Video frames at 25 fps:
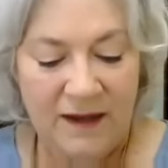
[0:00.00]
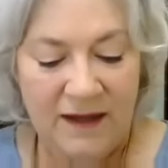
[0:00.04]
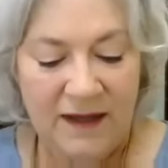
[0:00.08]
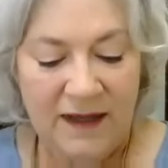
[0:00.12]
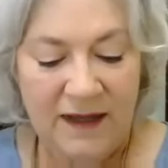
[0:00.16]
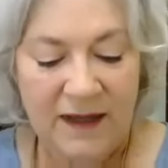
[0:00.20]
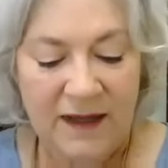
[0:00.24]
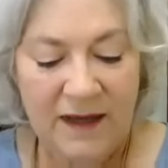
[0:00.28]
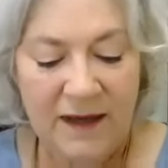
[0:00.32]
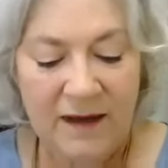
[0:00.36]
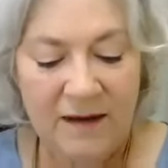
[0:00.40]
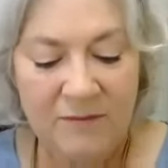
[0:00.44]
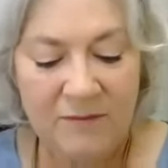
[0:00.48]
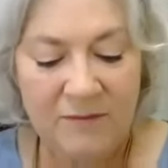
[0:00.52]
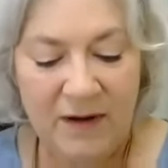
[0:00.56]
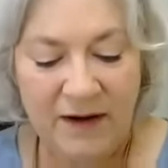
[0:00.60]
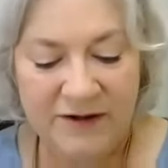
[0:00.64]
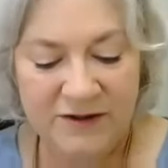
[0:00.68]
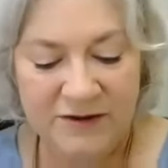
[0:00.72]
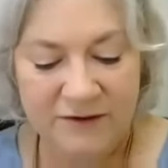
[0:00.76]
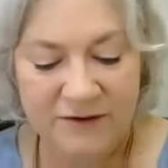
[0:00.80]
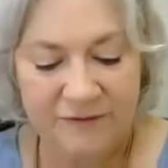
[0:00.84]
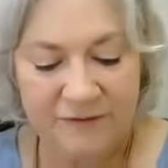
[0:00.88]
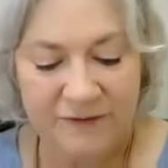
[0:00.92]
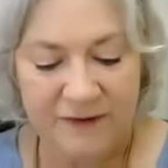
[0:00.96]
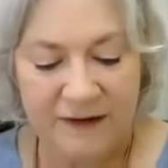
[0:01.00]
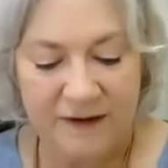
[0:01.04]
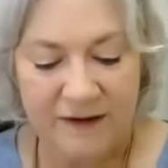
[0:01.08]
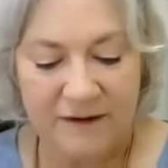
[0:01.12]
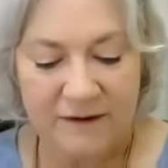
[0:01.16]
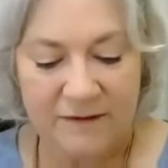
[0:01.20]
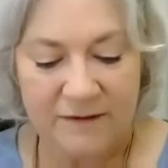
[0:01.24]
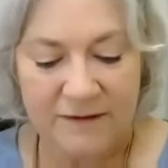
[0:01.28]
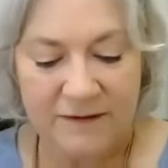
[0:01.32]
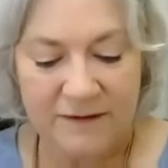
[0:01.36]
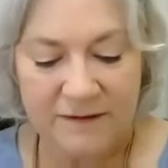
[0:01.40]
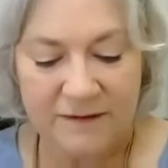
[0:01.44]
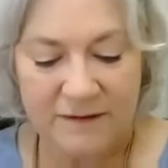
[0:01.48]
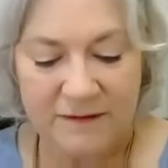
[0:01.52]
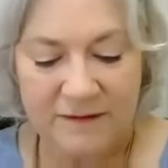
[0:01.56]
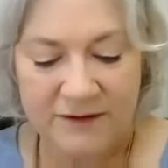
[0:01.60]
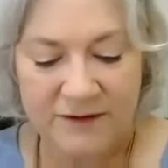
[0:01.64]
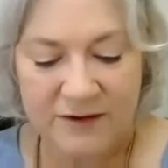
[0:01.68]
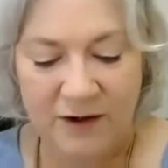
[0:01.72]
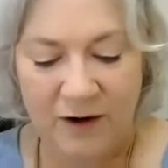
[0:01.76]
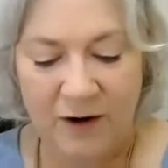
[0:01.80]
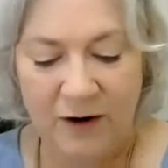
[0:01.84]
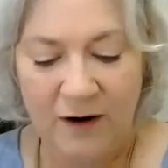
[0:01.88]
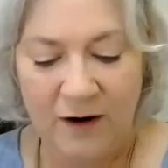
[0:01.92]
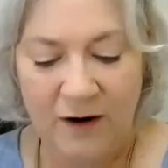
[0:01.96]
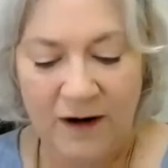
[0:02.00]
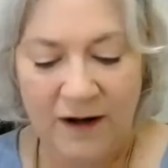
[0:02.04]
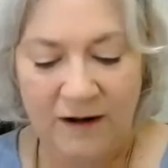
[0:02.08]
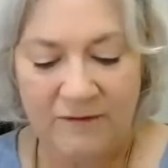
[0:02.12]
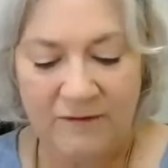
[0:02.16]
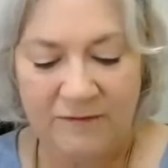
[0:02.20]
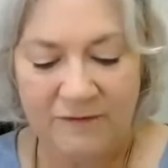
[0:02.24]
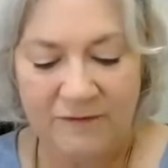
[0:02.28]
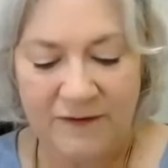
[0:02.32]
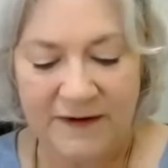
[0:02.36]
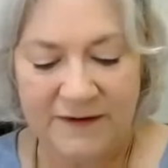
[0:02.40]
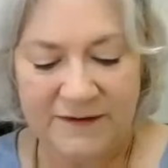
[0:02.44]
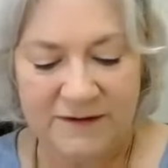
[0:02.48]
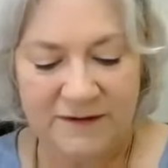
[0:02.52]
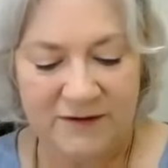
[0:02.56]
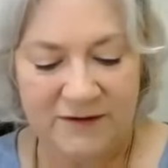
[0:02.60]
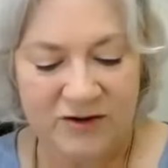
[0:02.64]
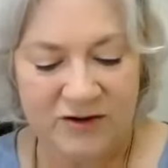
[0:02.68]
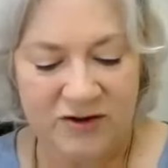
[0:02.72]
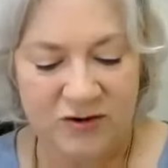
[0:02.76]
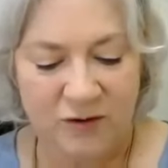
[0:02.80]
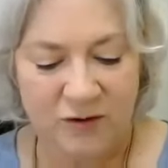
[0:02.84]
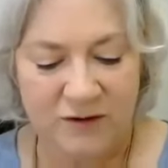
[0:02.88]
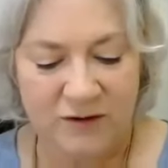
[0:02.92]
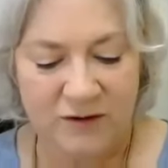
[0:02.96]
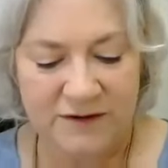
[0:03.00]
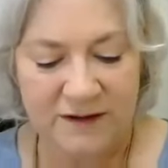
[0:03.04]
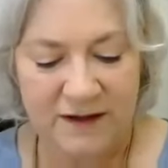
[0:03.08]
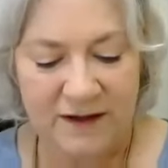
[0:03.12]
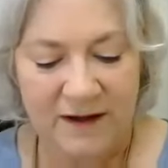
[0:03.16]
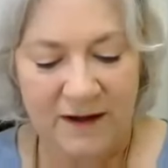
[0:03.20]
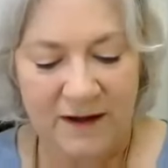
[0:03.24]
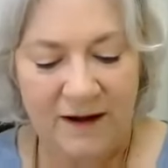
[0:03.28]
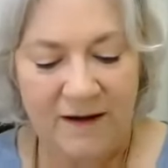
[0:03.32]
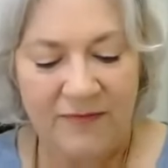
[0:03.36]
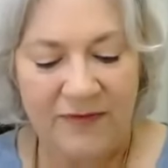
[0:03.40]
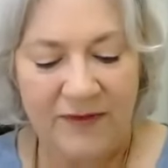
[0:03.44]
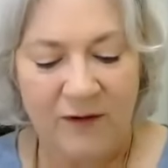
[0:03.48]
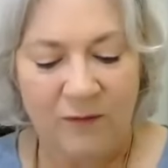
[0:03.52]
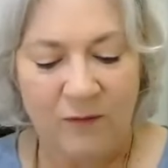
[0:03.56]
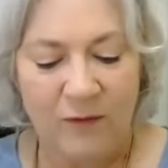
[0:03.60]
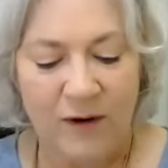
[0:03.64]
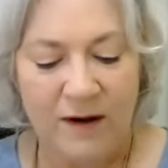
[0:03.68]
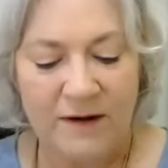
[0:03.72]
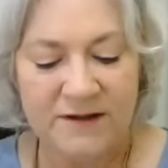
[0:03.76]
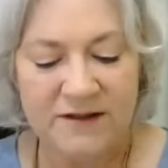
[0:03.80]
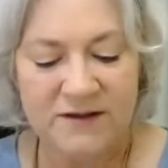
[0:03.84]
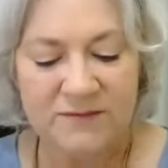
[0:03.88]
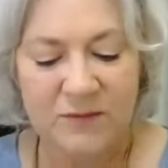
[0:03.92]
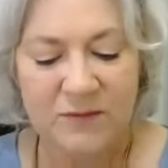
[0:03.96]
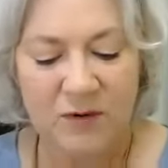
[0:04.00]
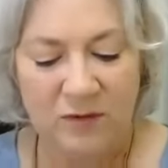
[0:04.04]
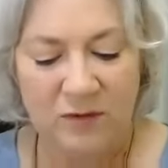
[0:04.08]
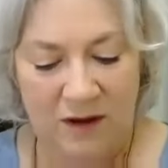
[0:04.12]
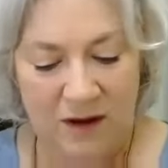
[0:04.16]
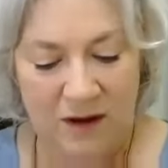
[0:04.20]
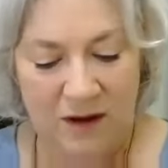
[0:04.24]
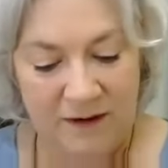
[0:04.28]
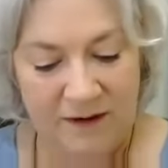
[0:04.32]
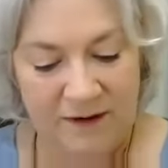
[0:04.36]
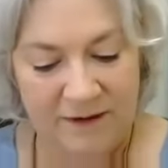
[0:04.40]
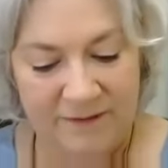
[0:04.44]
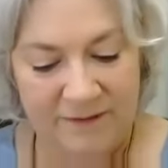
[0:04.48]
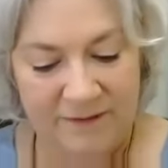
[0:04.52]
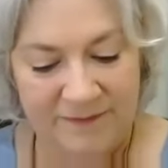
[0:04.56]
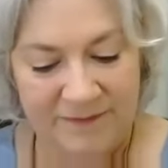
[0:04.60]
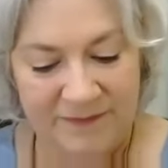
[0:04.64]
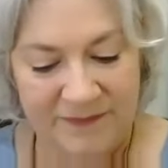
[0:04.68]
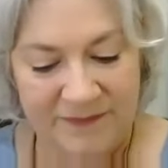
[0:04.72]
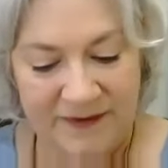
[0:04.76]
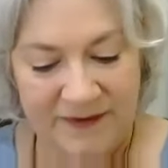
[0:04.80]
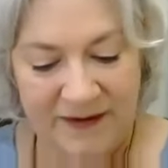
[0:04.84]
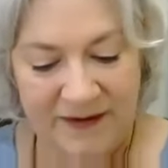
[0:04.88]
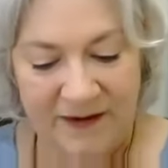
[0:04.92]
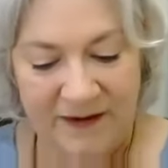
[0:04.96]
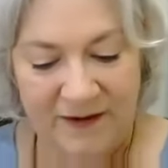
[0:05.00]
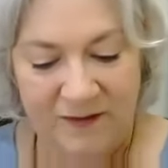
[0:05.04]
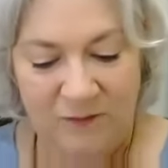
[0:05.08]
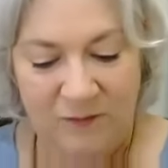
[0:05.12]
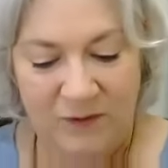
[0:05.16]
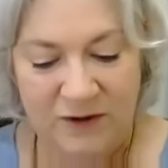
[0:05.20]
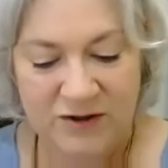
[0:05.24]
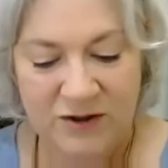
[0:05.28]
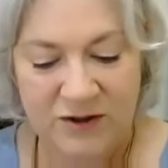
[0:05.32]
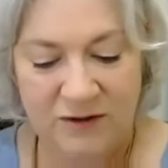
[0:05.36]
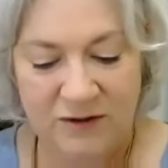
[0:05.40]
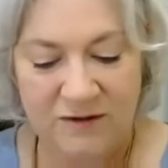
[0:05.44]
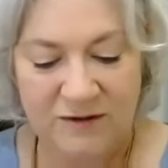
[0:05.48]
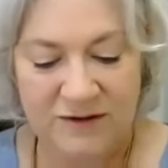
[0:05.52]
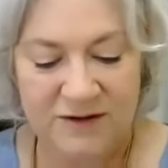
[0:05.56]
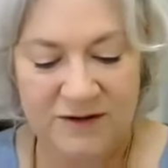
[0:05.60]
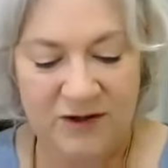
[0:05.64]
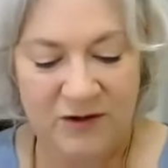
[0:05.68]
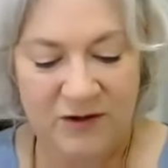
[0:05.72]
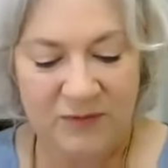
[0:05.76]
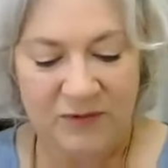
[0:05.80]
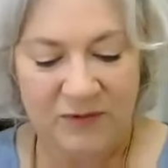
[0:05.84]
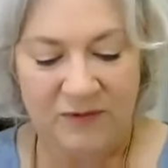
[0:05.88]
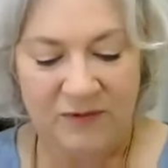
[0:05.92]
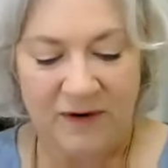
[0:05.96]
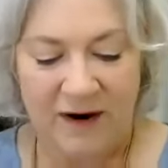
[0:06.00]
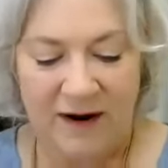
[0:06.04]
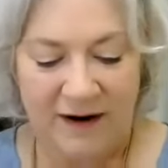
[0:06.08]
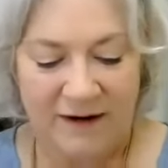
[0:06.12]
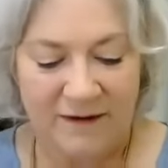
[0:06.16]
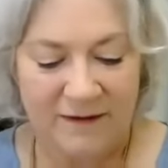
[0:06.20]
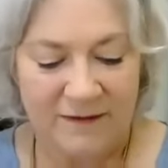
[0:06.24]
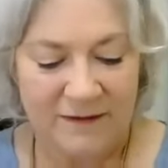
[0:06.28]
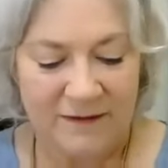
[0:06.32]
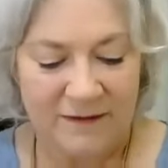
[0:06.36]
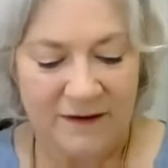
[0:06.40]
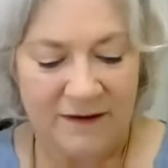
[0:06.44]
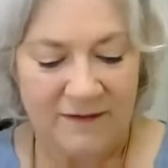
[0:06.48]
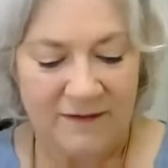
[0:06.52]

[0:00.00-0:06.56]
He much afeared, to her confessed short, that was Molana, which her so bewrayed.